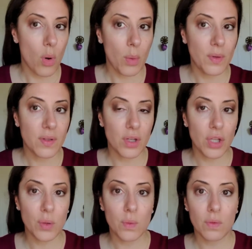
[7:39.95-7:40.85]
I was gonna
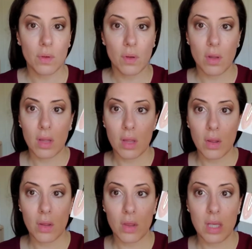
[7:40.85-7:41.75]
use
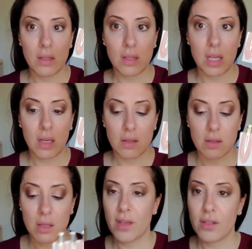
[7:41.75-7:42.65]
these
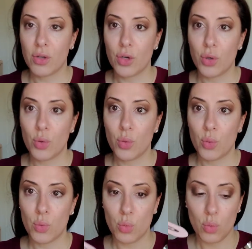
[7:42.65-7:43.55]
things. These are new.
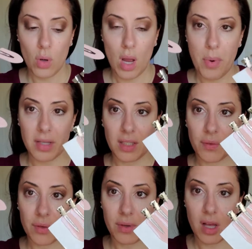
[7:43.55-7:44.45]
I bought these for
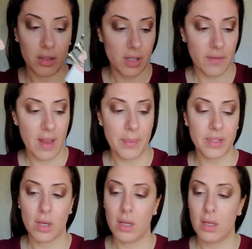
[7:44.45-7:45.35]
$3 off of
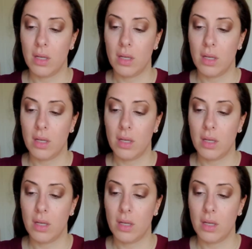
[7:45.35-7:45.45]
Amazon.